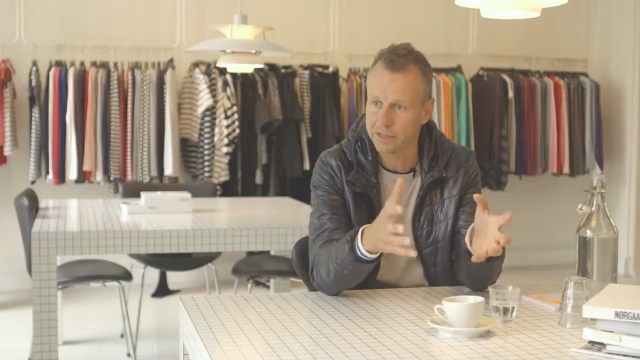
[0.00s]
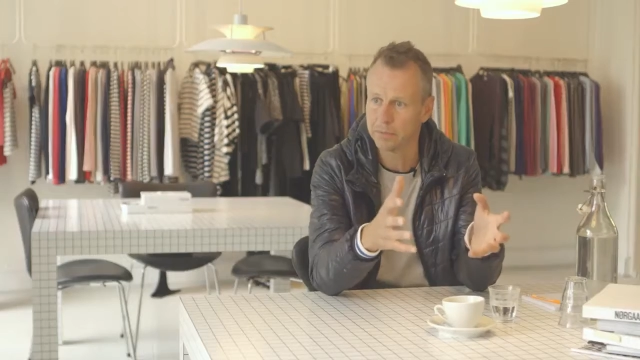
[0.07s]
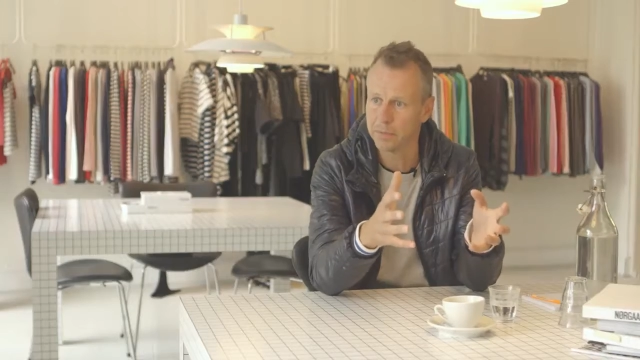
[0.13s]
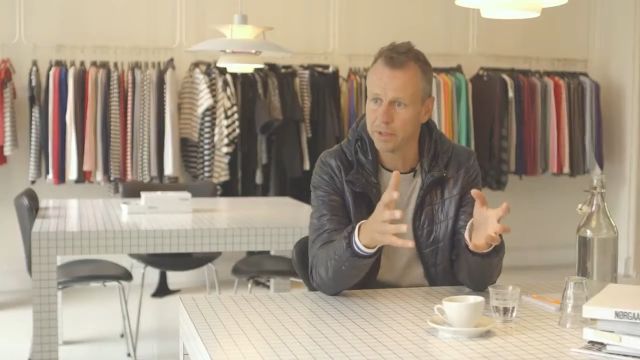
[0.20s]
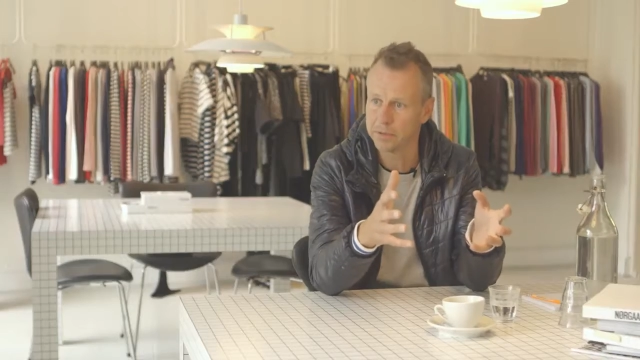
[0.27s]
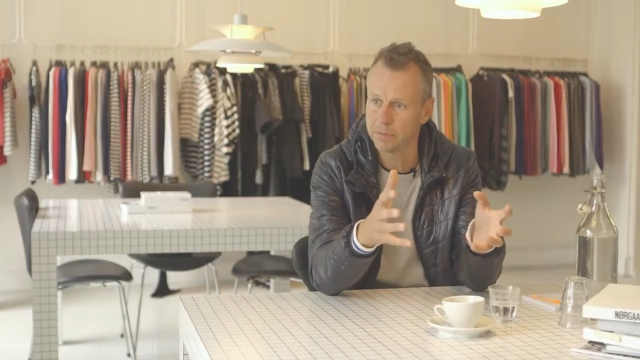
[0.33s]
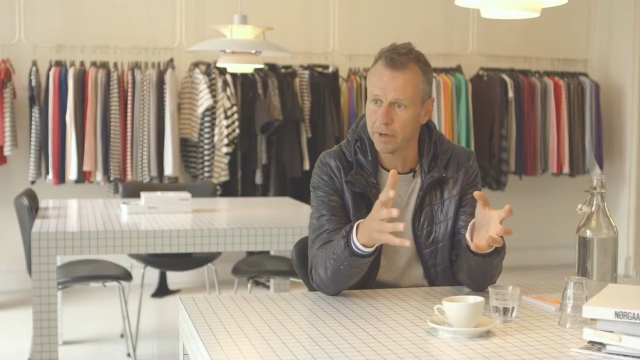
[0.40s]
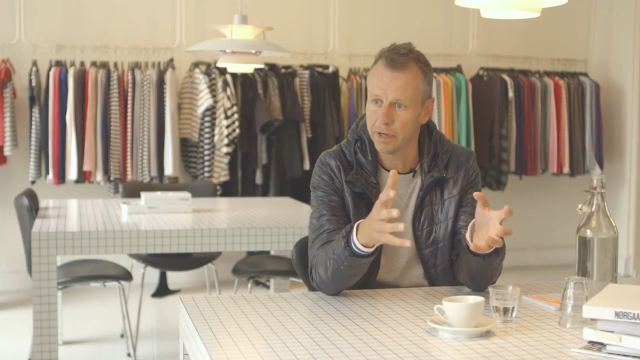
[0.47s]
the
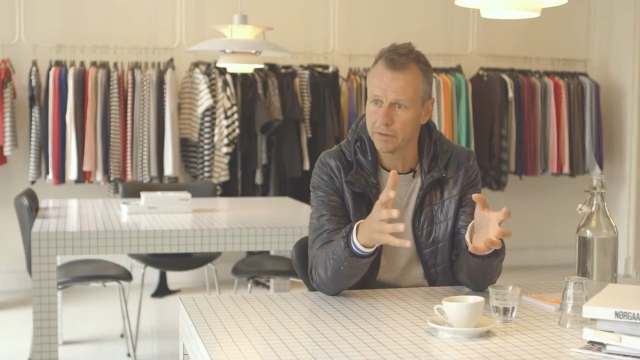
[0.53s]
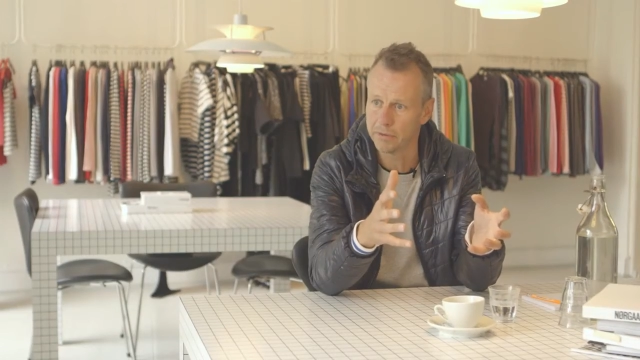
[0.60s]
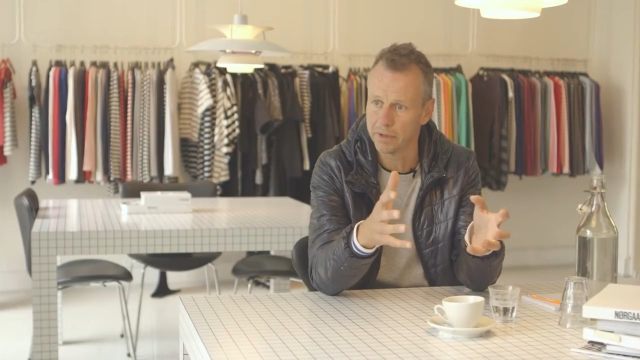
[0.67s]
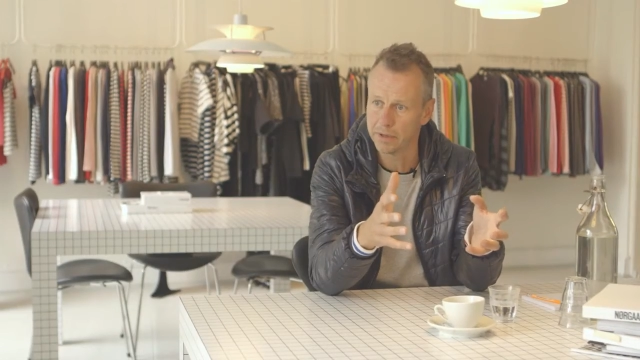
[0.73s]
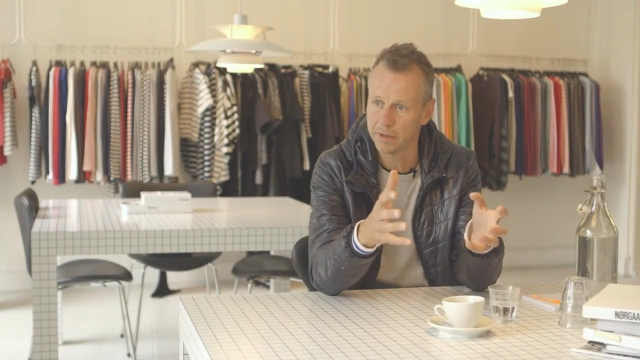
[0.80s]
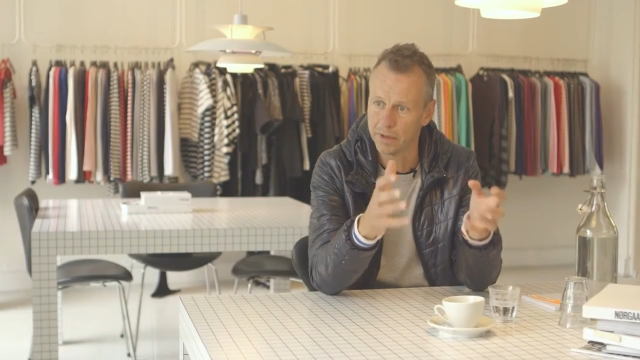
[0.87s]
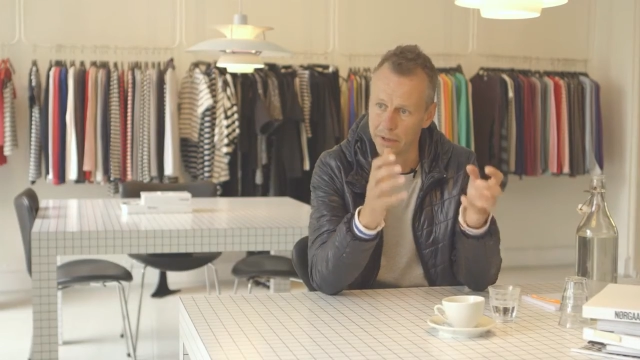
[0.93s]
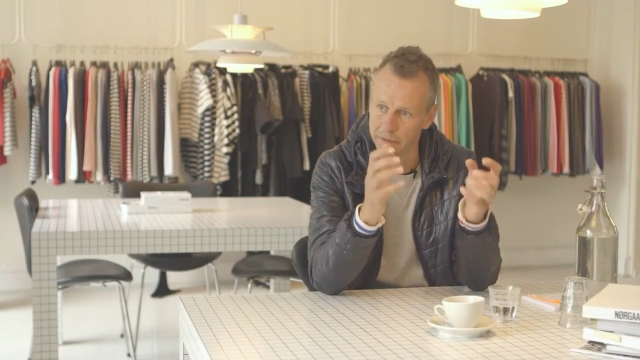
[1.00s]
best part of it,
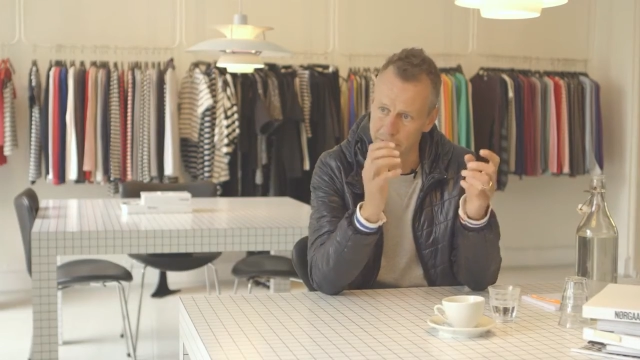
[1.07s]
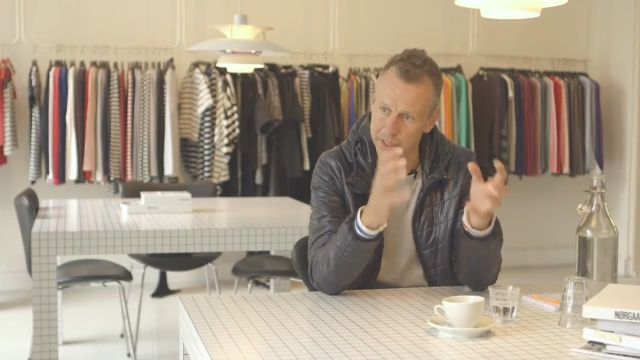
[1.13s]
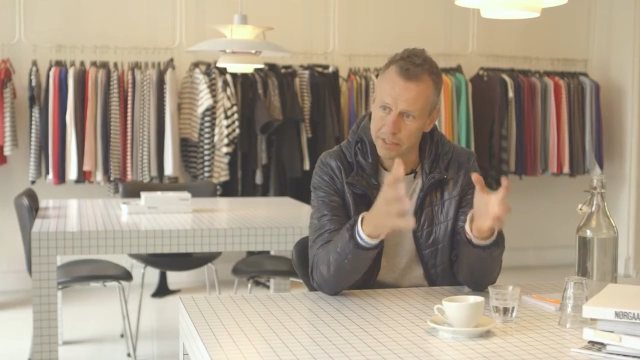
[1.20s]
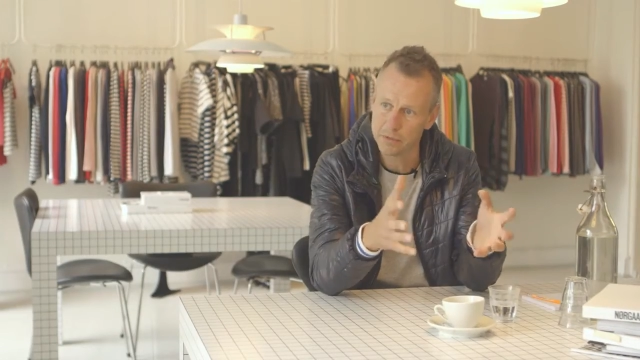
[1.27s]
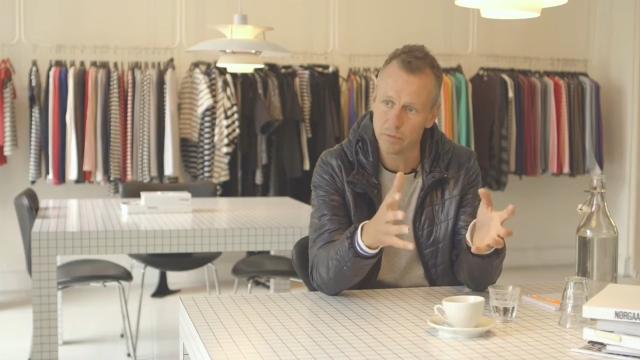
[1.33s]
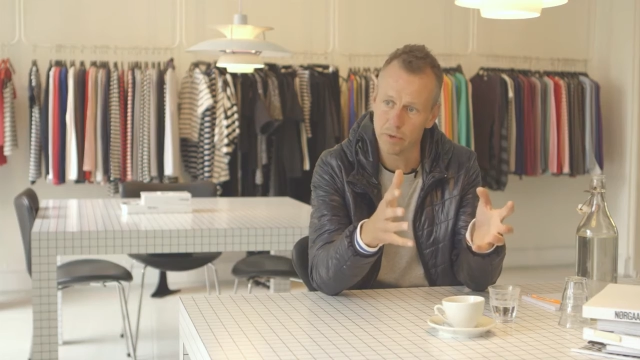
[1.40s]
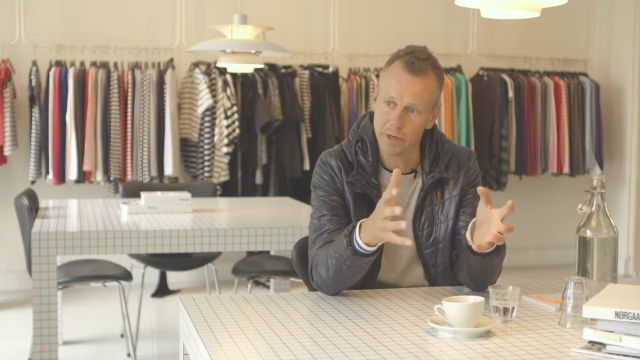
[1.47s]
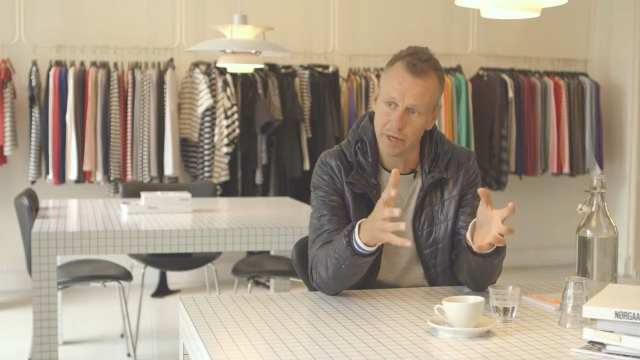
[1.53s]
and
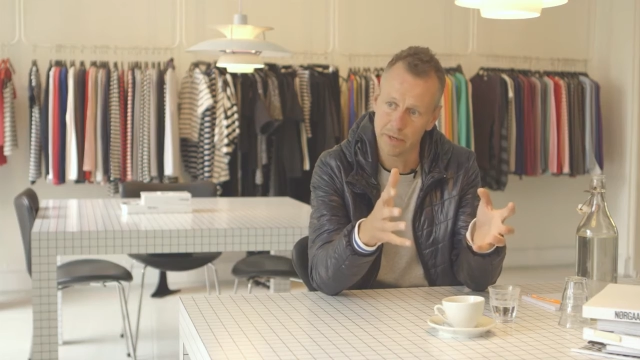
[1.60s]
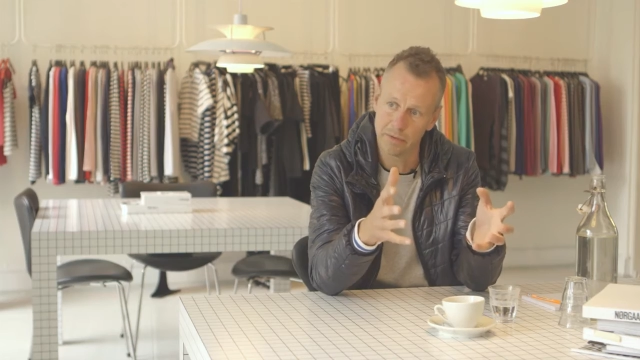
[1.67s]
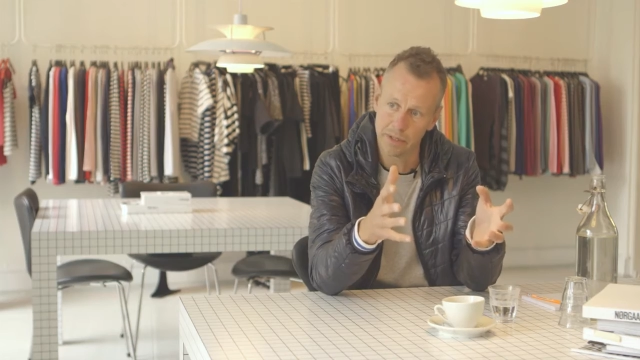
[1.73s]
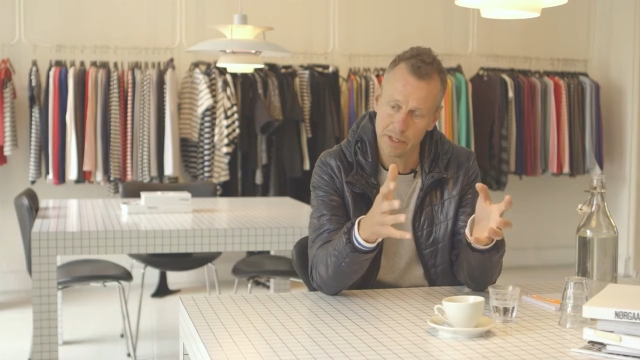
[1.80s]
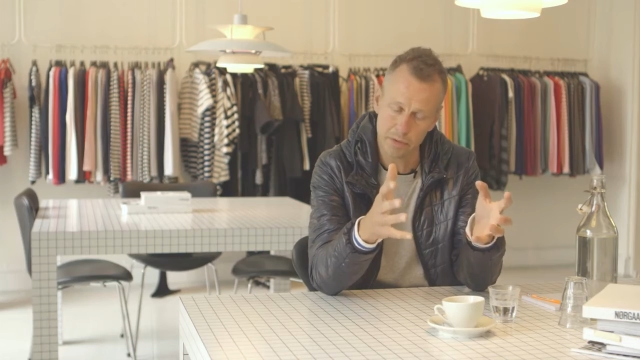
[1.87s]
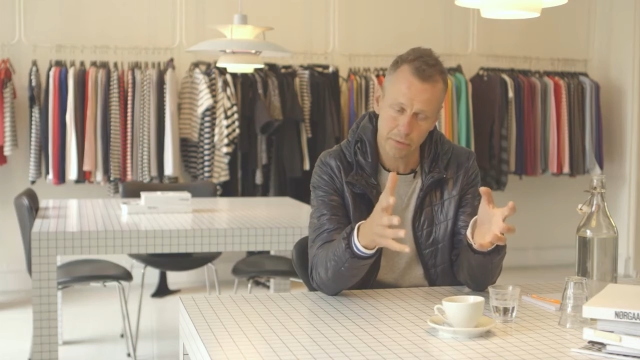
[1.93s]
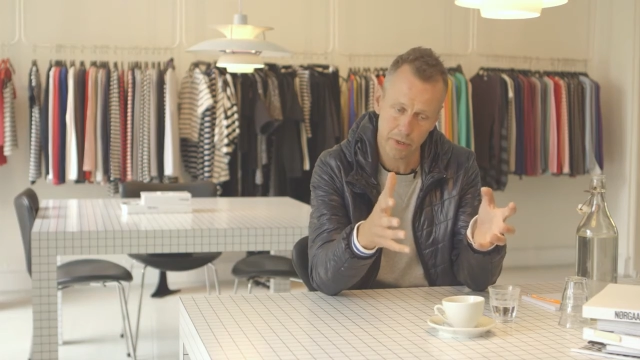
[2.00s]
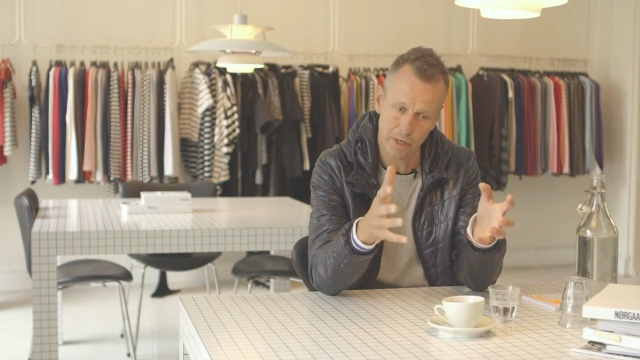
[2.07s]

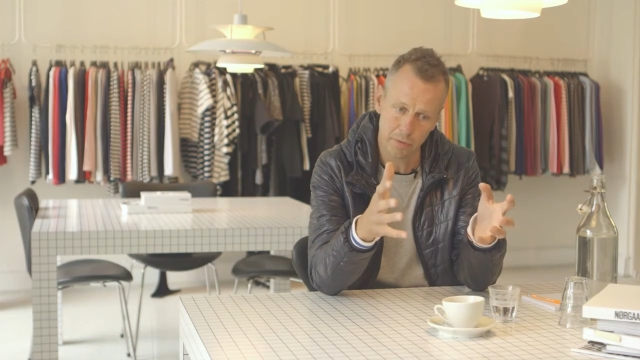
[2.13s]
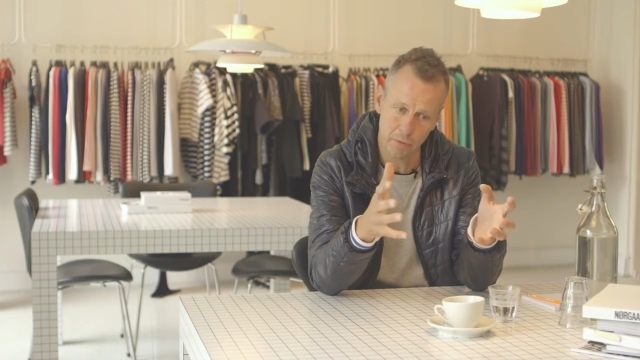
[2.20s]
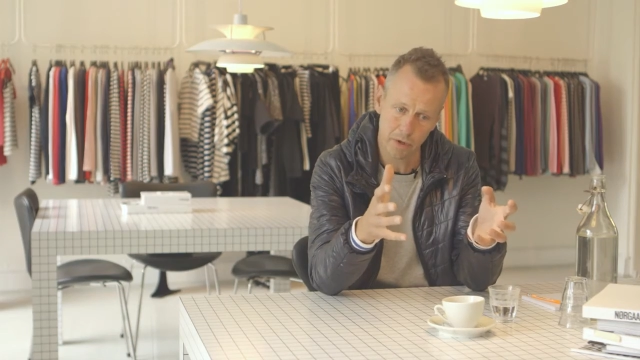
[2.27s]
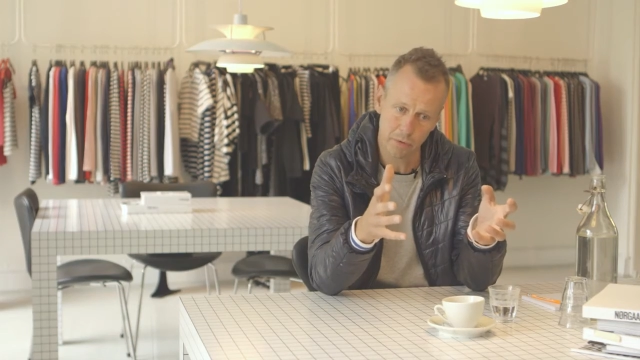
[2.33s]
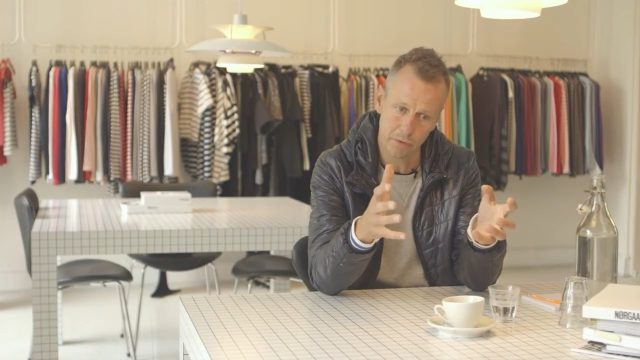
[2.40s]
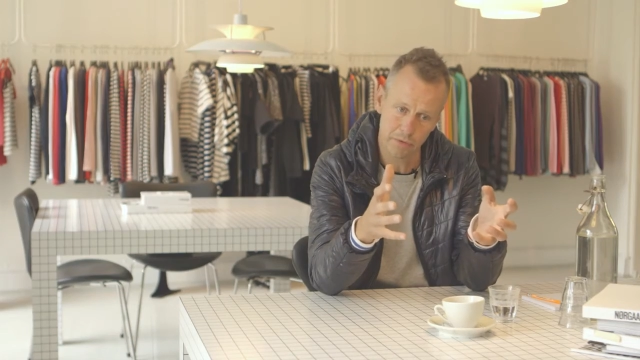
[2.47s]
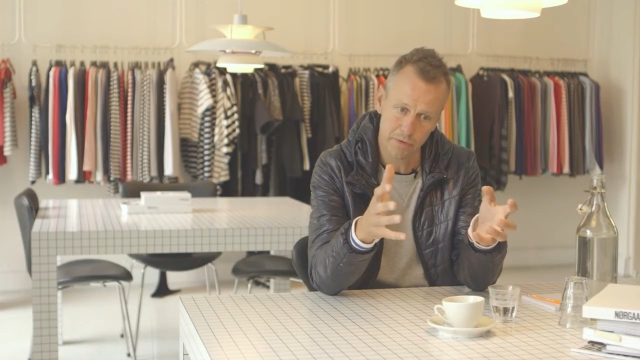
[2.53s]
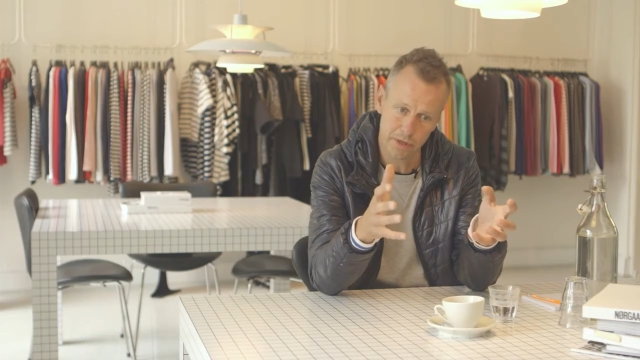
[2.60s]
that's why I work
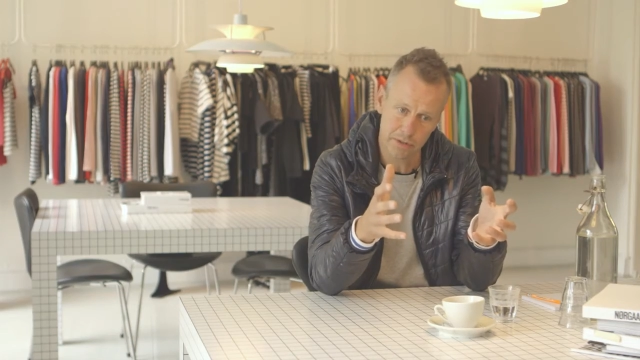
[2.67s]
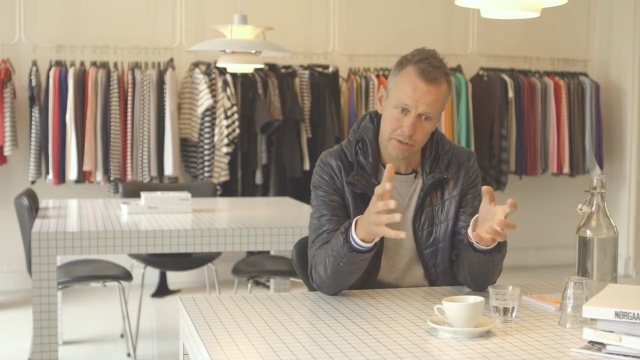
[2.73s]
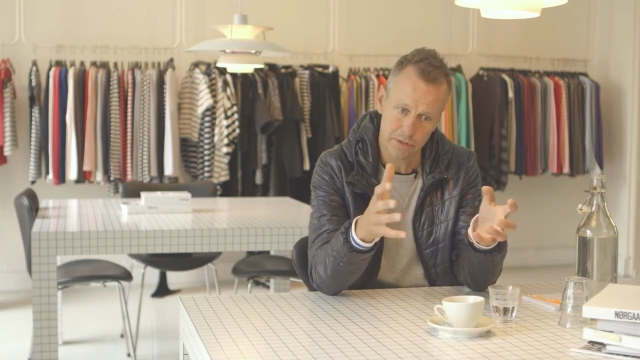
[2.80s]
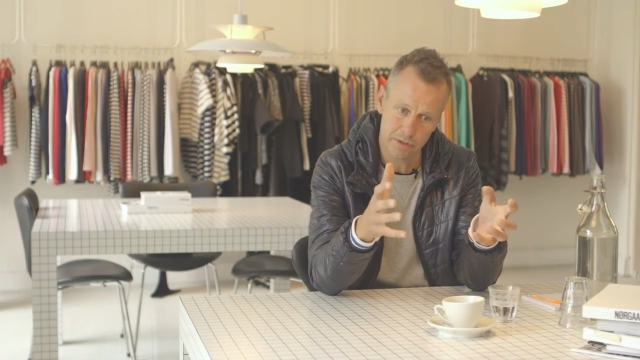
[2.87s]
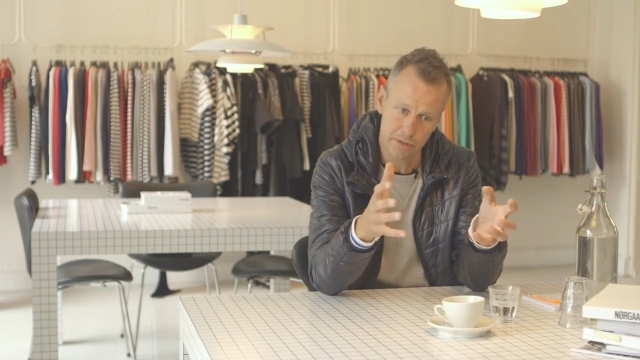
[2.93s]
with fashion.